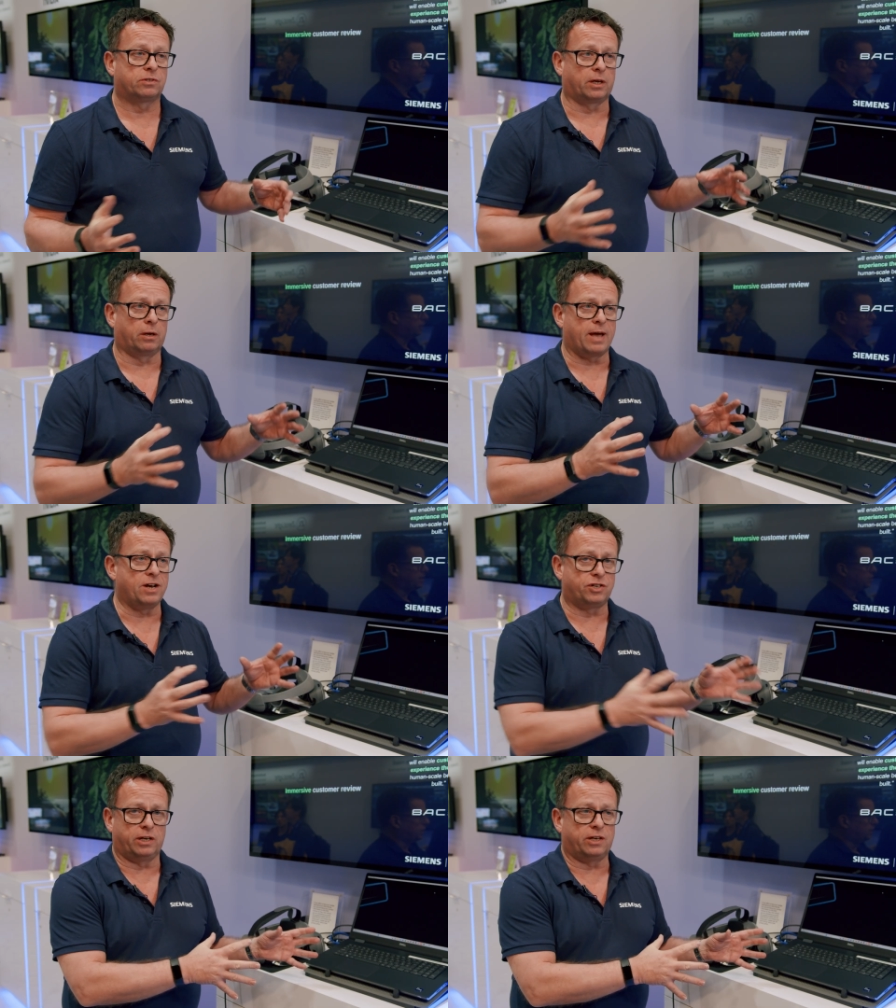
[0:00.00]
So
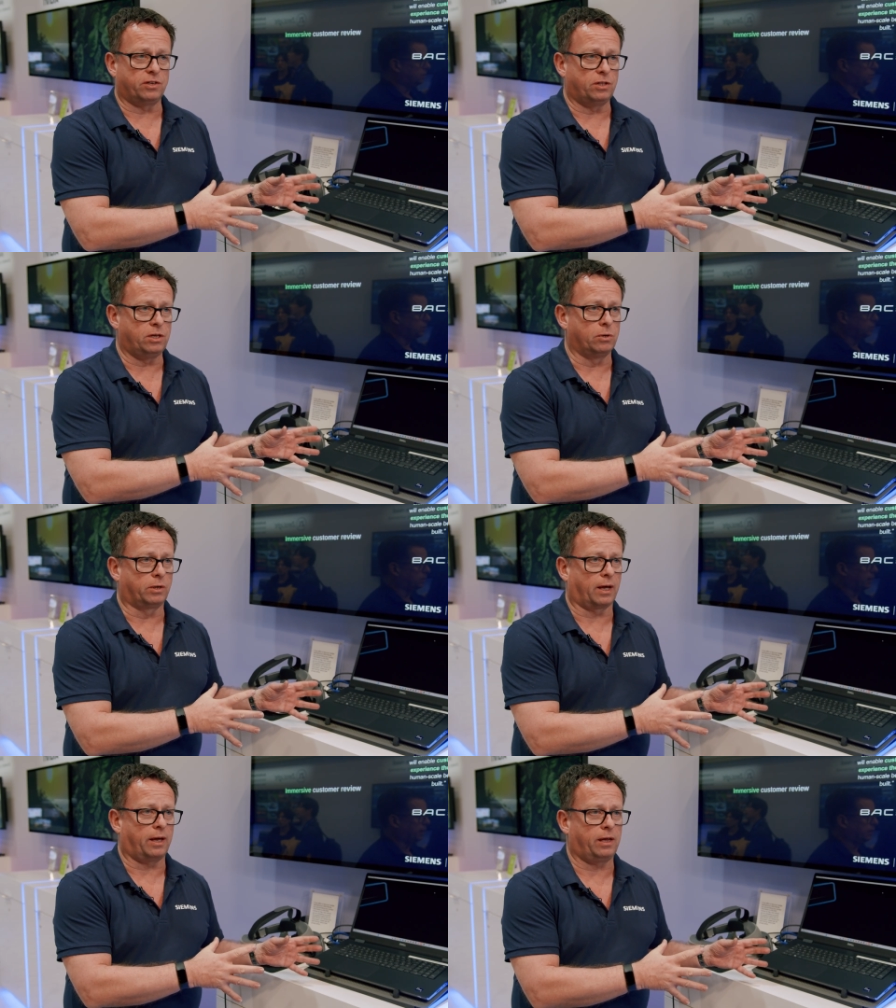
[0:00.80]
engineers in the
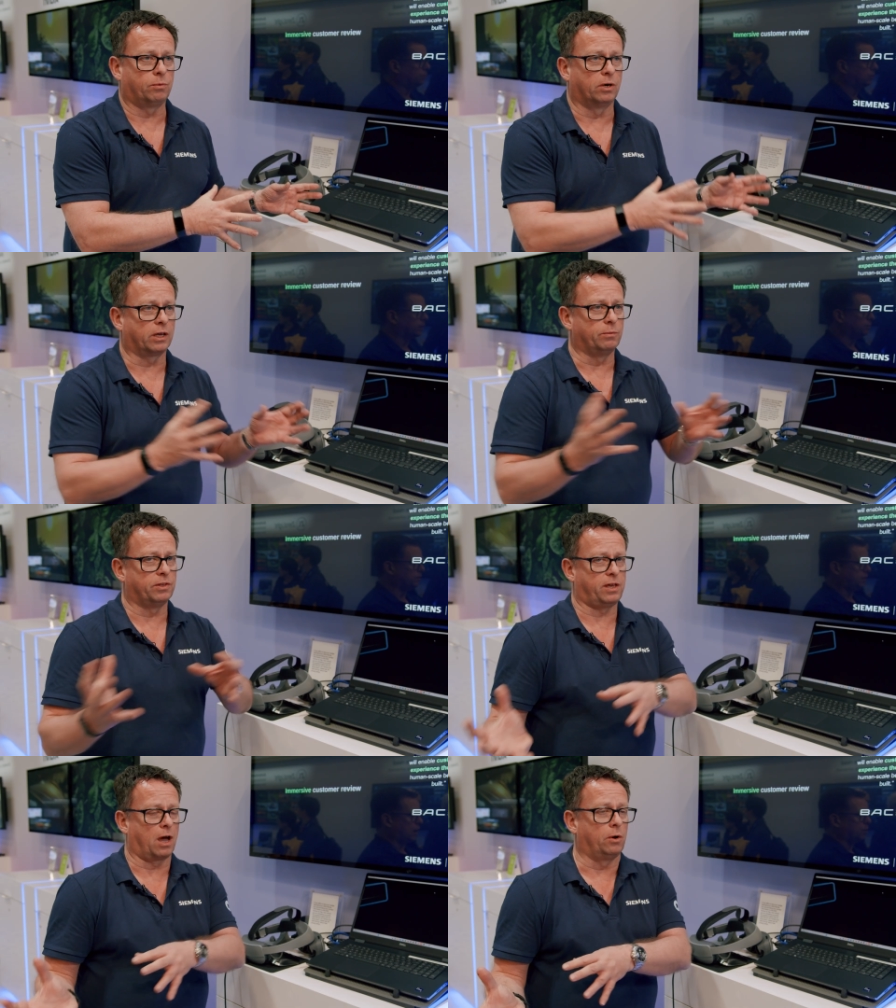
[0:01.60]
UK working
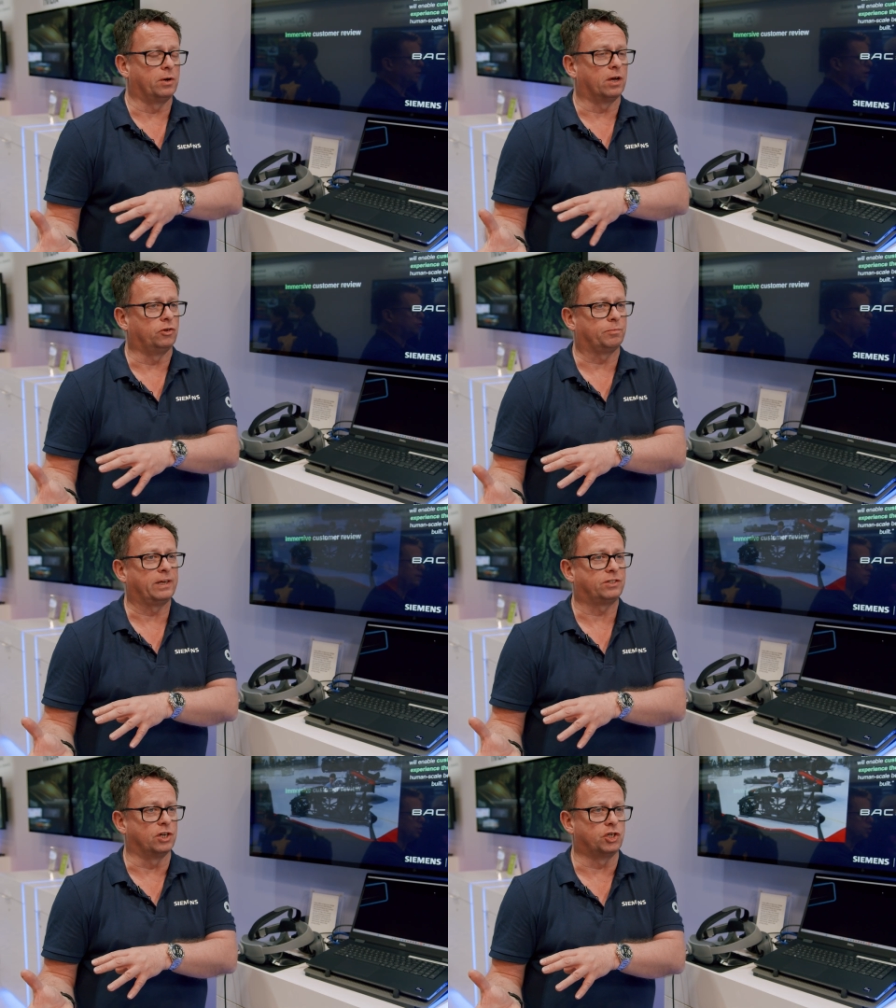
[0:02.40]
with the owner who's
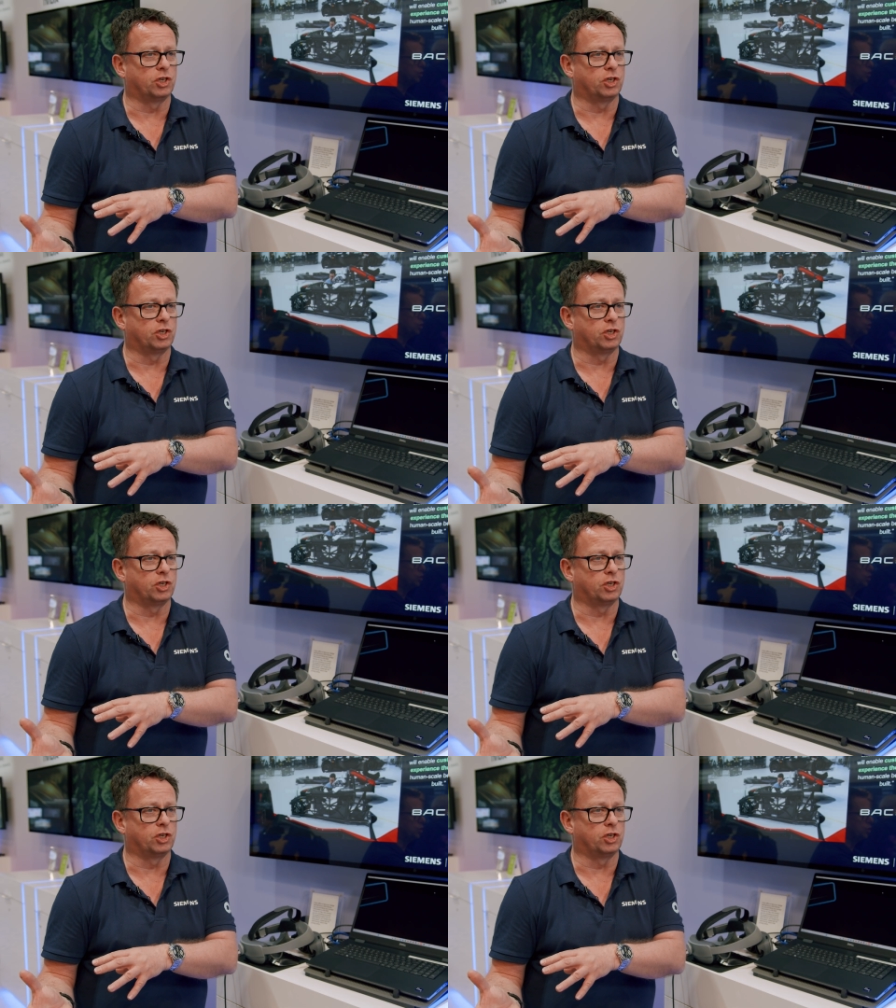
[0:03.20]
based in